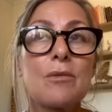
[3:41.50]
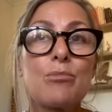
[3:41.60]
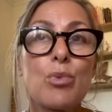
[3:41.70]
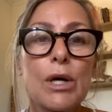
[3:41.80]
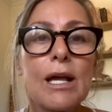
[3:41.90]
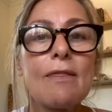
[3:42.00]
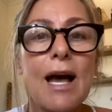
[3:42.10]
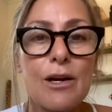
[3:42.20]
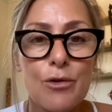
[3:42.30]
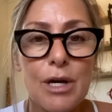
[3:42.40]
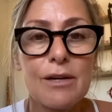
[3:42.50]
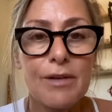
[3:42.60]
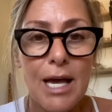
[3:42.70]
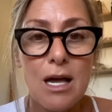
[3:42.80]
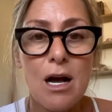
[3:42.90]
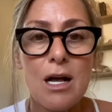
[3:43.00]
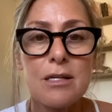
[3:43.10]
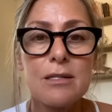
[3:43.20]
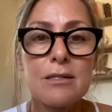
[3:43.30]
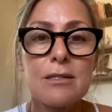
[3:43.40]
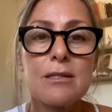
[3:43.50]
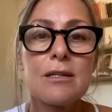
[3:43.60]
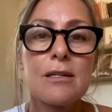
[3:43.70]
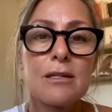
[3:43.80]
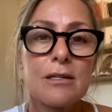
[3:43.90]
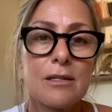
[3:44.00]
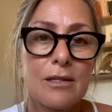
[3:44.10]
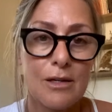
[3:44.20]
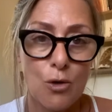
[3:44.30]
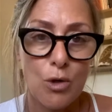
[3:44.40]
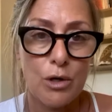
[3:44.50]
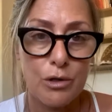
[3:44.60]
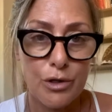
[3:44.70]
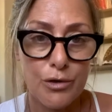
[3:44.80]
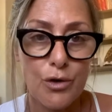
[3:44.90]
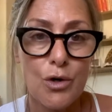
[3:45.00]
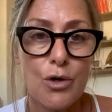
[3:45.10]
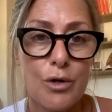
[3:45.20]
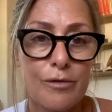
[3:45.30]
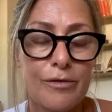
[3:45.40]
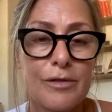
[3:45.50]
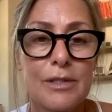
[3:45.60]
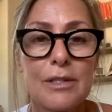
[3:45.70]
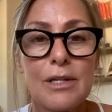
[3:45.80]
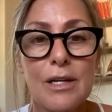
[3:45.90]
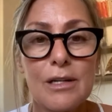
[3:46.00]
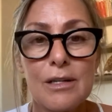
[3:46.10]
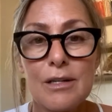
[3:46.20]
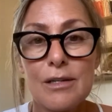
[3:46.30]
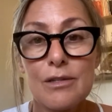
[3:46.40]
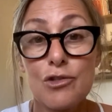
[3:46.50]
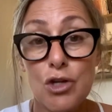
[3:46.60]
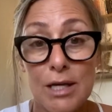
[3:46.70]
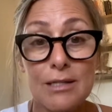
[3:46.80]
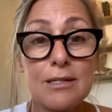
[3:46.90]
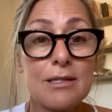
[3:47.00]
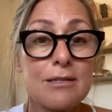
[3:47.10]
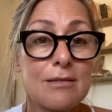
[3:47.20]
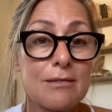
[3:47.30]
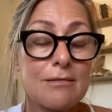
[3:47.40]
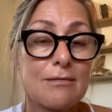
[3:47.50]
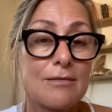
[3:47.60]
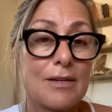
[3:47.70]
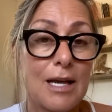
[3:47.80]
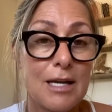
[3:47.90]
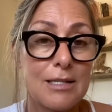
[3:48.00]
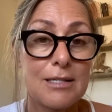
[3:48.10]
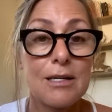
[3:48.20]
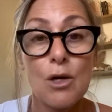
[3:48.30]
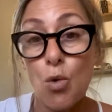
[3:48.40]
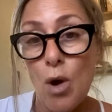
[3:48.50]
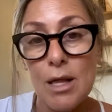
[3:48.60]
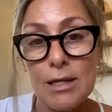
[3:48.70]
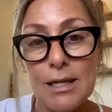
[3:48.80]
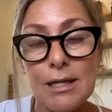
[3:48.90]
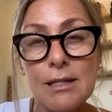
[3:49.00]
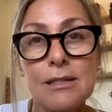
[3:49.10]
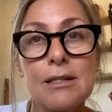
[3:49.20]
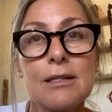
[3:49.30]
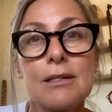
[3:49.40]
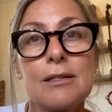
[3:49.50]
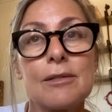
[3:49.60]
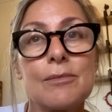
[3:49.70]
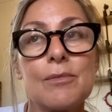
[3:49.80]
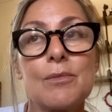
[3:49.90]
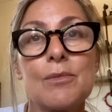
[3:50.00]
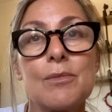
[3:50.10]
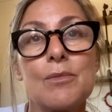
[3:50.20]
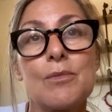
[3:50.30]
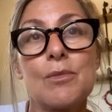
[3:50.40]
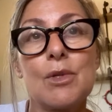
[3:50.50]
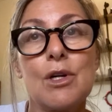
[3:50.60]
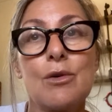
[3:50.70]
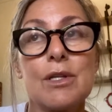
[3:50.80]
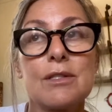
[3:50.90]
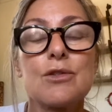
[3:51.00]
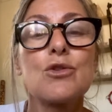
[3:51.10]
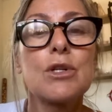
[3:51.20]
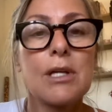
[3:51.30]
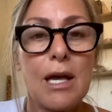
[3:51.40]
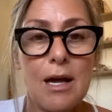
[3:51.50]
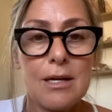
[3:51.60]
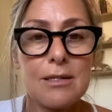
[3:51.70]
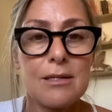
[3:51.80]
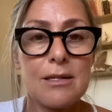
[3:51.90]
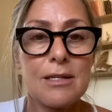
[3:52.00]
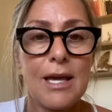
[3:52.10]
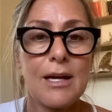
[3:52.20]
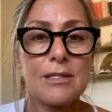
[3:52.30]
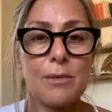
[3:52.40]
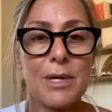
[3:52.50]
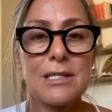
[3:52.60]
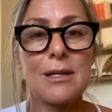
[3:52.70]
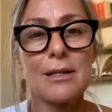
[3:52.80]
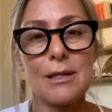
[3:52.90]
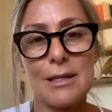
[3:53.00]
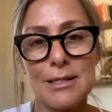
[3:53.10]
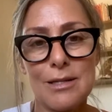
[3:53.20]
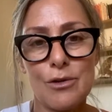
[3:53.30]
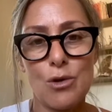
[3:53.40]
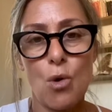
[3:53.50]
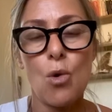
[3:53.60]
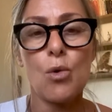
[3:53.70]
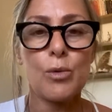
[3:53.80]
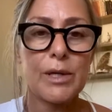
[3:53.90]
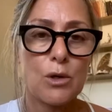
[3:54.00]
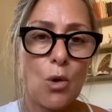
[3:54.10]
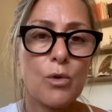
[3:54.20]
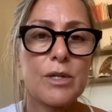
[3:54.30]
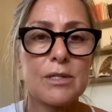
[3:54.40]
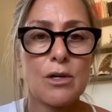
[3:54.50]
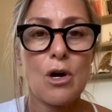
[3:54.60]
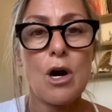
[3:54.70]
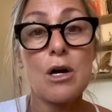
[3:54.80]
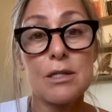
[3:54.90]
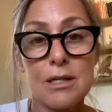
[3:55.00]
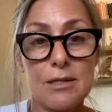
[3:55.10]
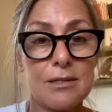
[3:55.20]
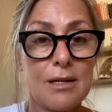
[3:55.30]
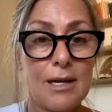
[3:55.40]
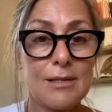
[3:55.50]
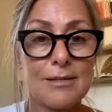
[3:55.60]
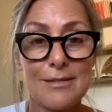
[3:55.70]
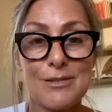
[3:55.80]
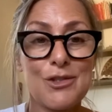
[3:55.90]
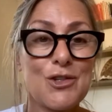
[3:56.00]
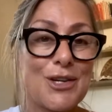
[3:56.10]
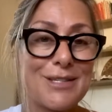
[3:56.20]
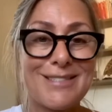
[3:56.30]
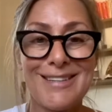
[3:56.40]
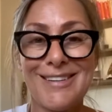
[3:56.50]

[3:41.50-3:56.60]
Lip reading: bringing that creative chaos in order to serve justice and equality. You know, this is good chaos. This is chaos that makes it a little easier to hold. We can hold this in our hearts as shit's